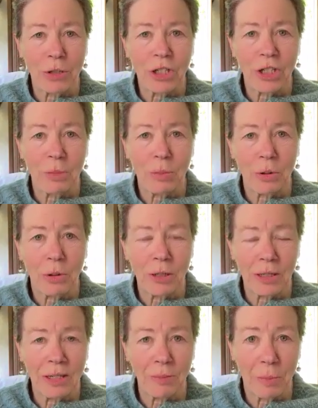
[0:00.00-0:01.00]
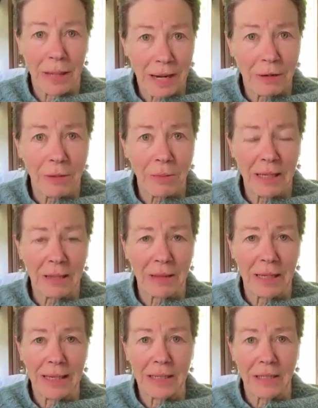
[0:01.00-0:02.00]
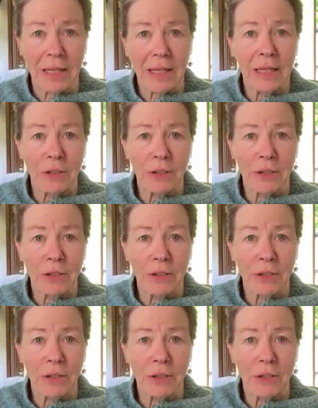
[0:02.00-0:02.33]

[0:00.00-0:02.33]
to support and empower my clients